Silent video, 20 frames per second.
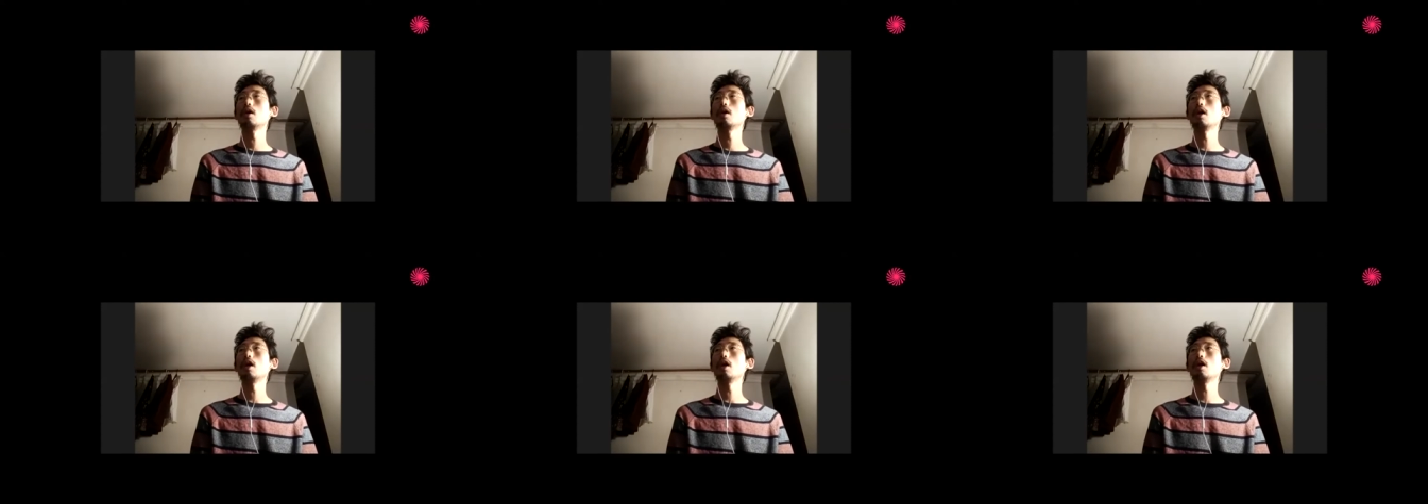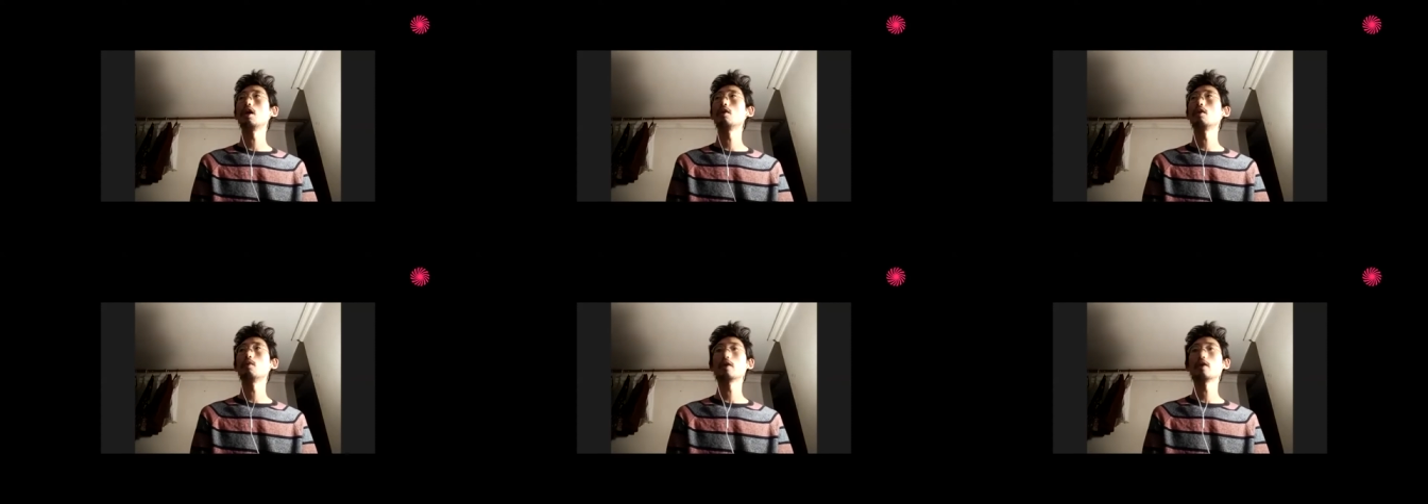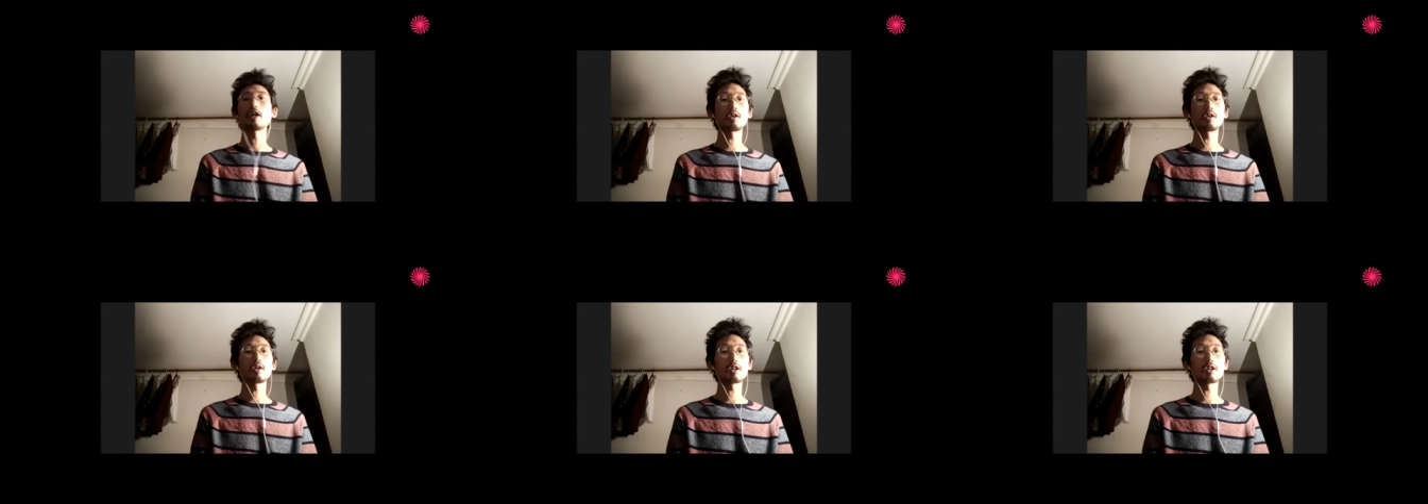Uh, when
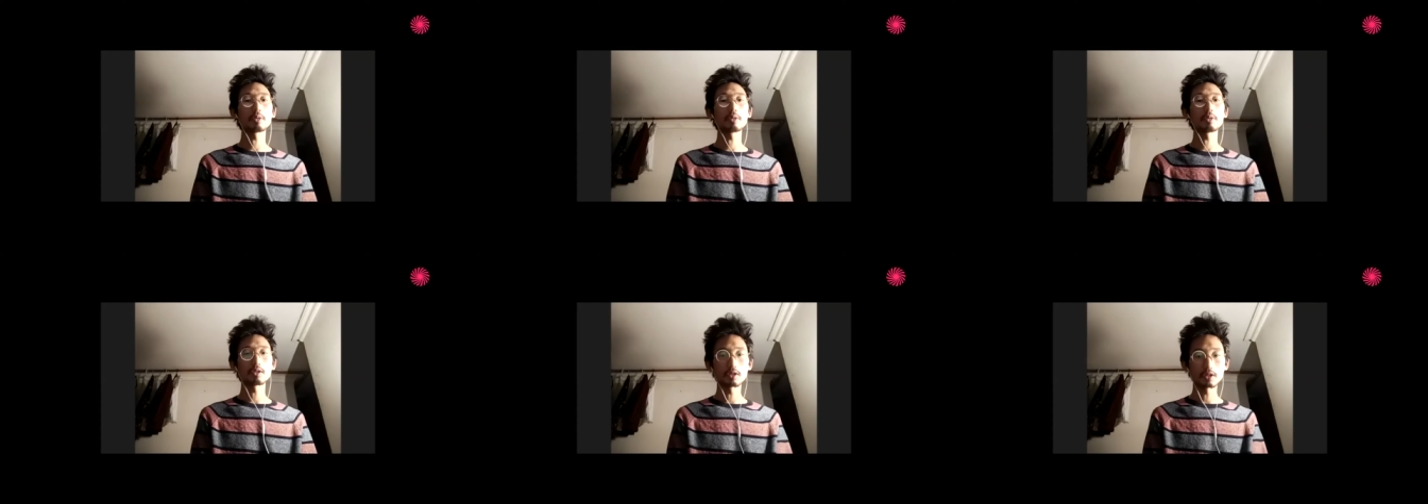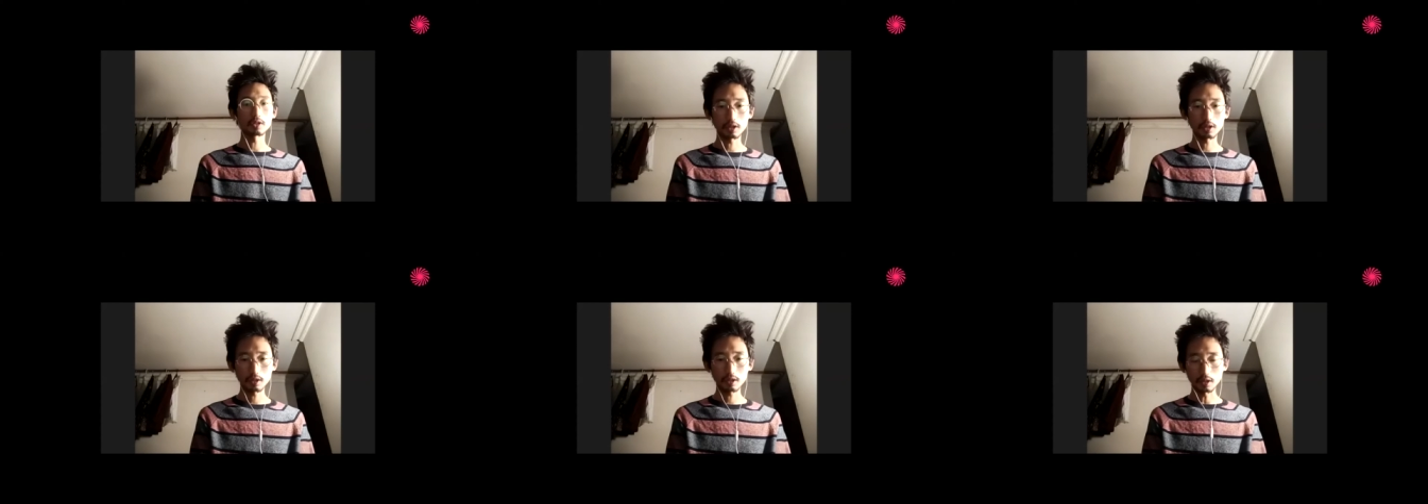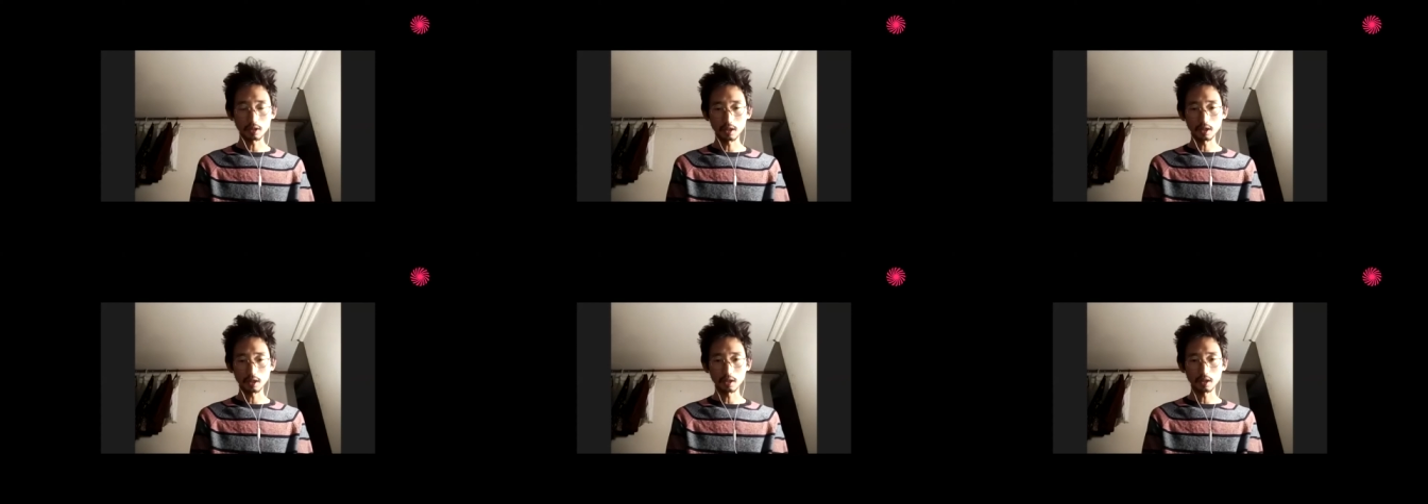I heard about this
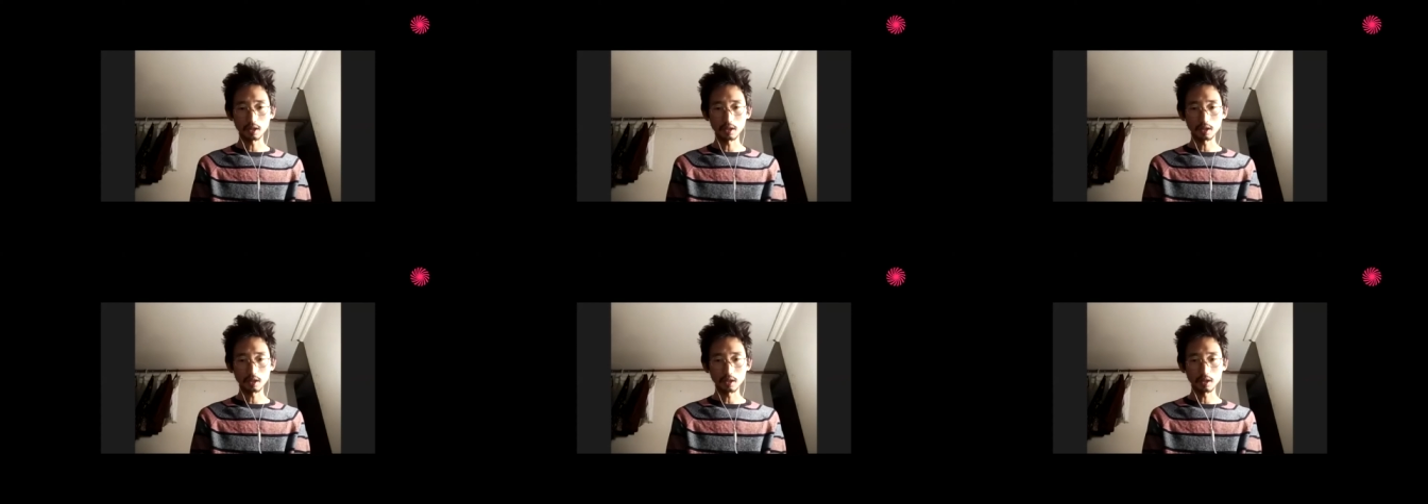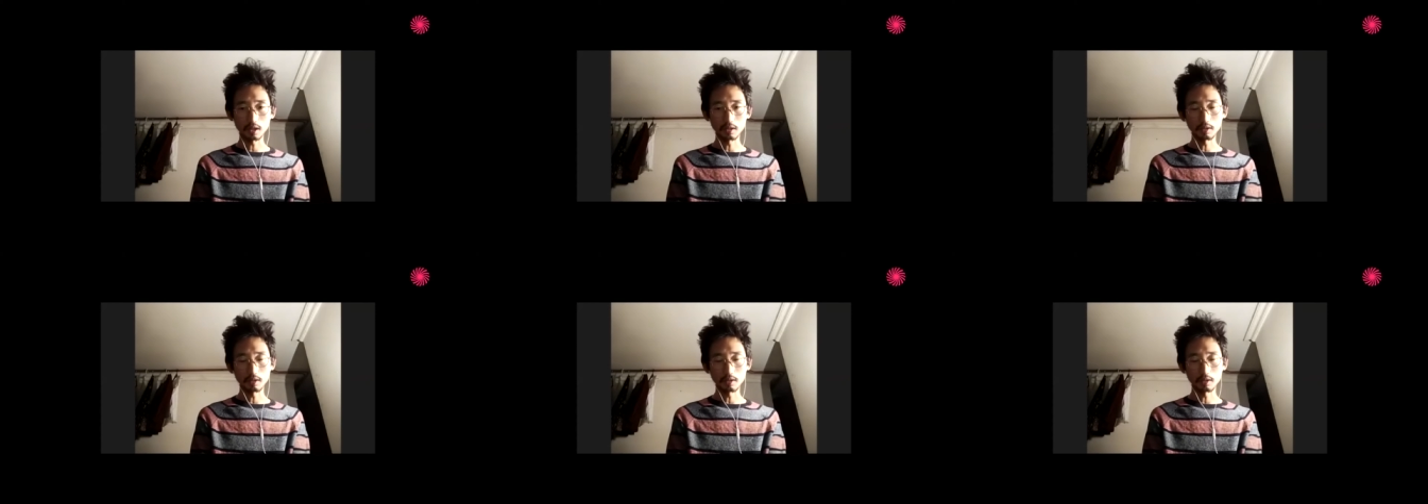uh,